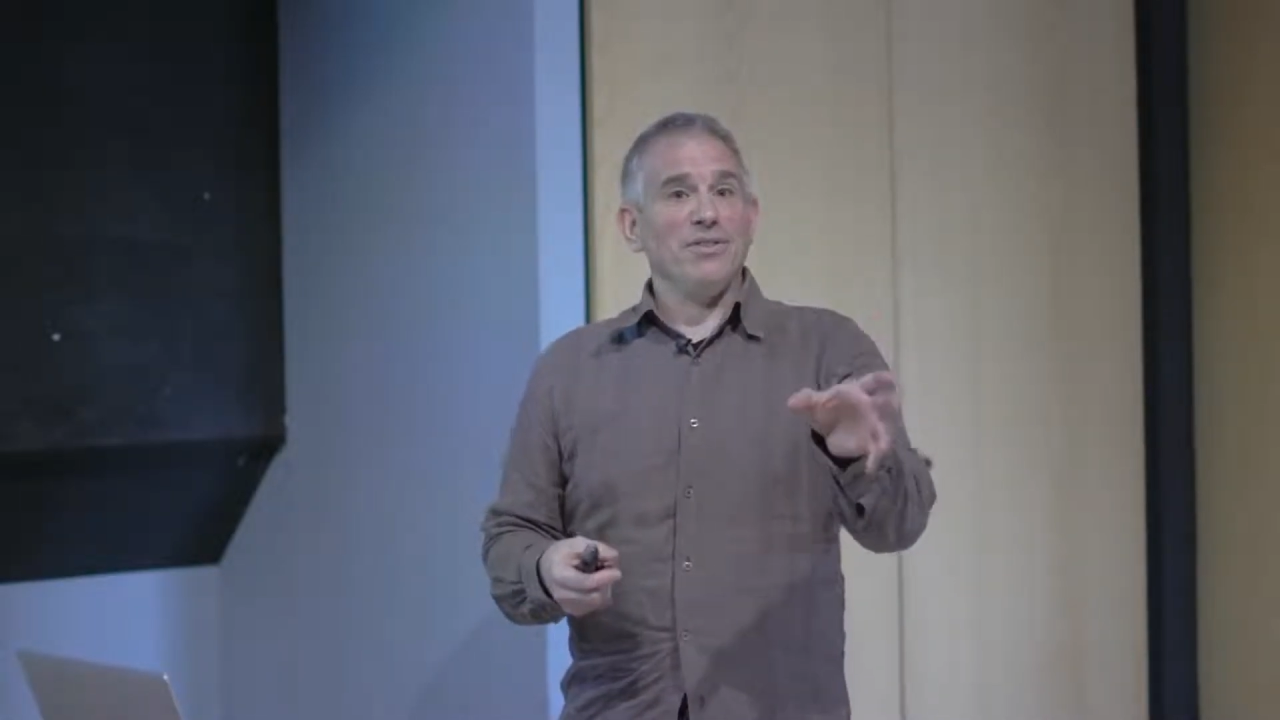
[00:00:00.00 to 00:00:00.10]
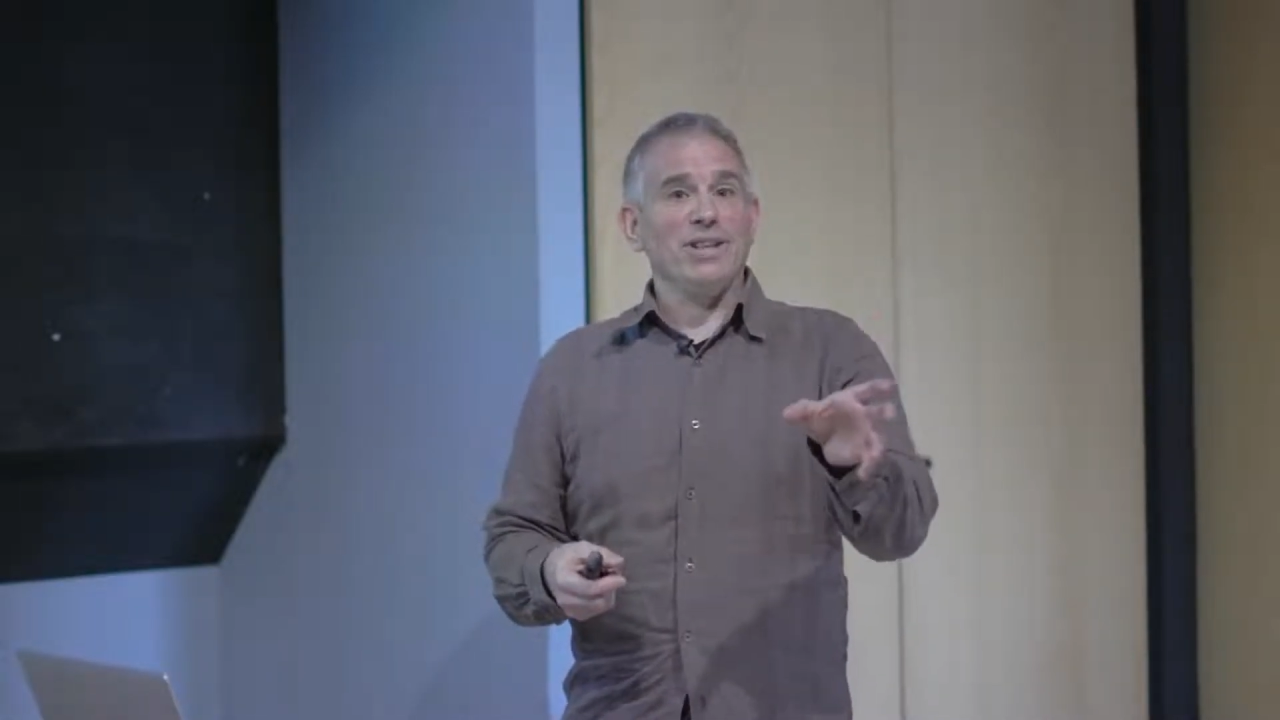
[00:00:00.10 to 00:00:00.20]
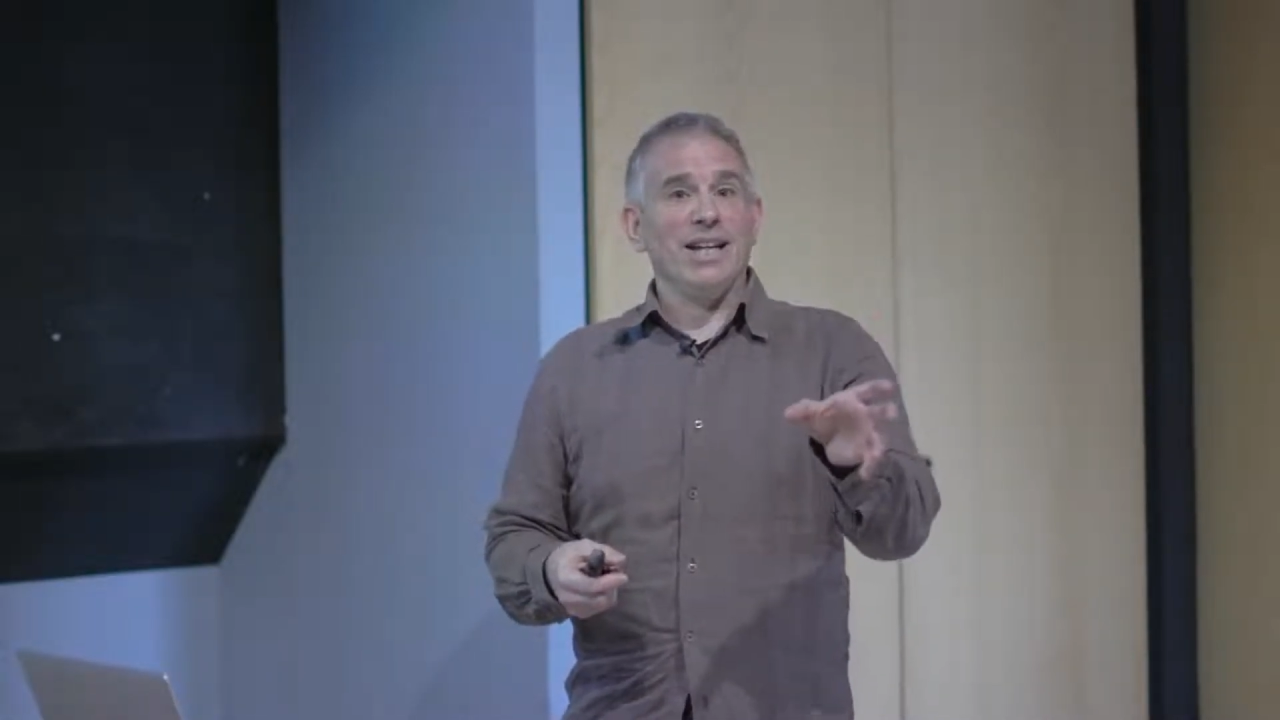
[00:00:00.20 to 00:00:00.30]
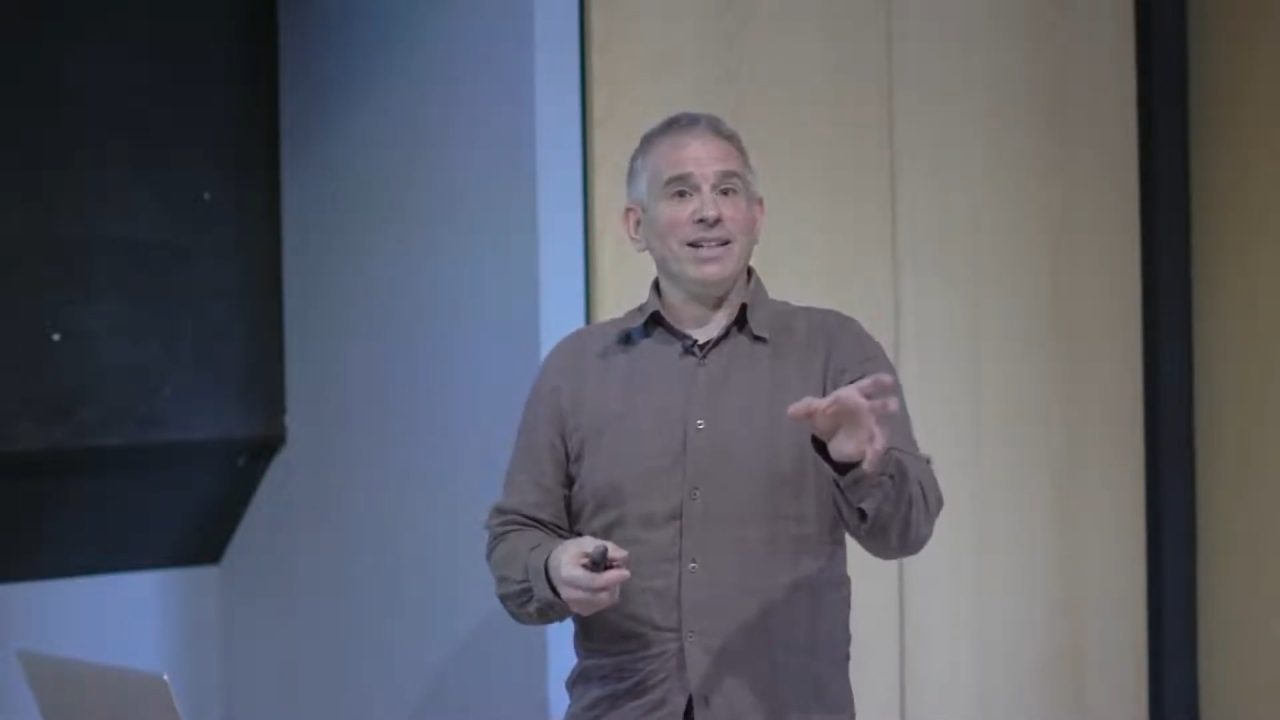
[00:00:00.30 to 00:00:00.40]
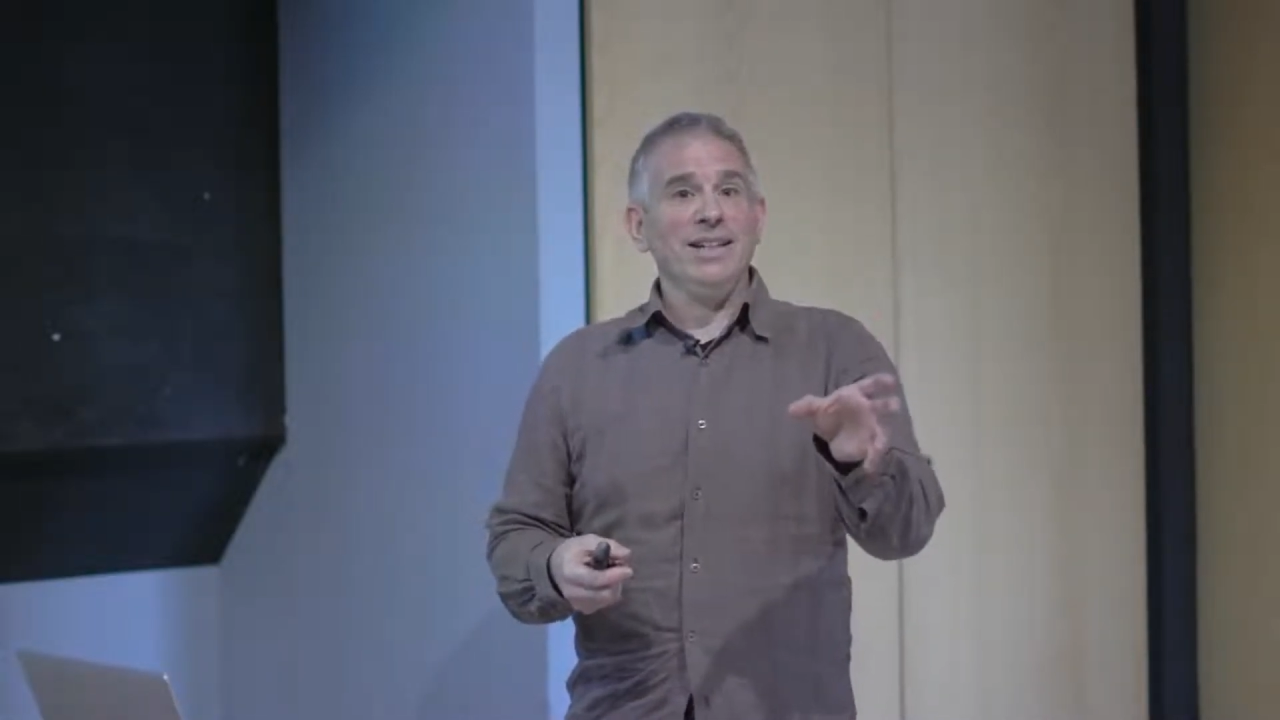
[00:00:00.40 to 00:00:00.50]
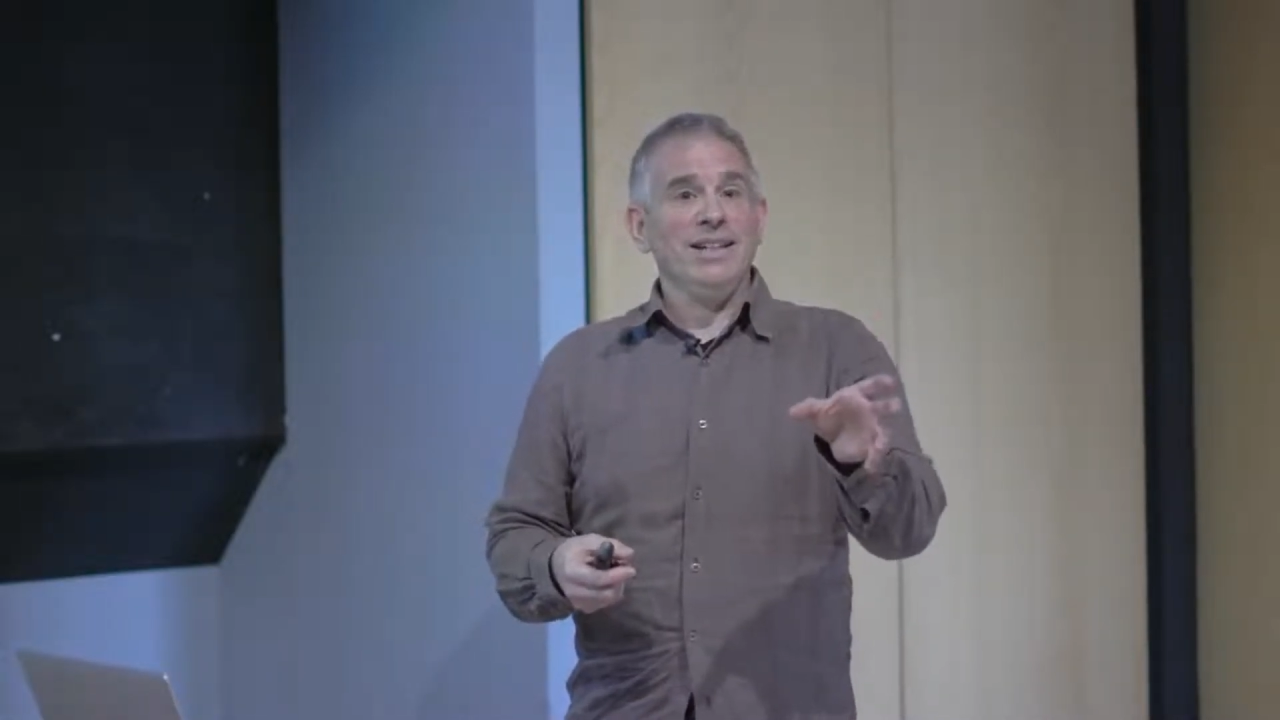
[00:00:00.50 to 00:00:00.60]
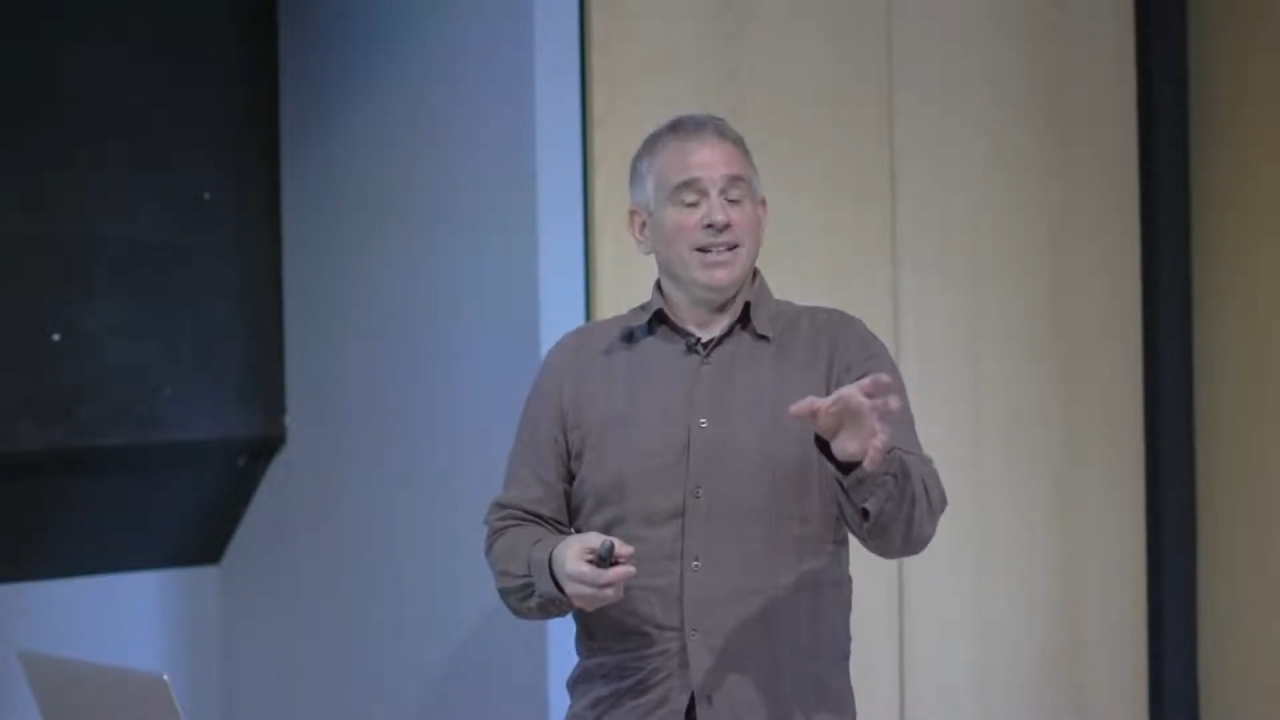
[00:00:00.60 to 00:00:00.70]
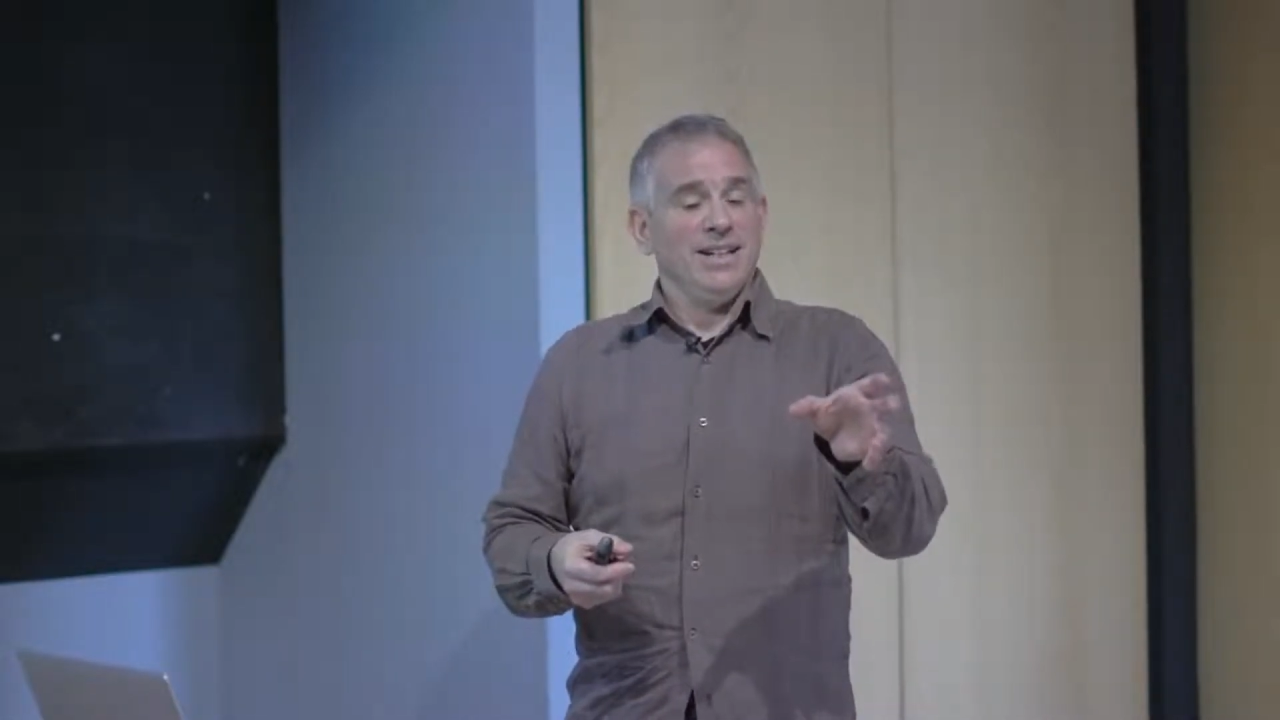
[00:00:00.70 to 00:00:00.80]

Vulcan,